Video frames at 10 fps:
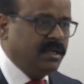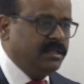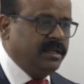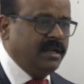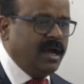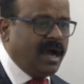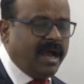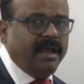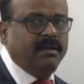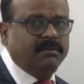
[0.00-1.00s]
then
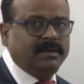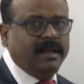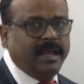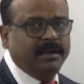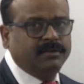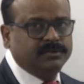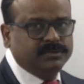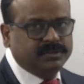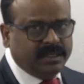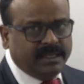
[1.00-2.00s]
I would like to
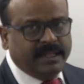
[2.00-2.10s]
say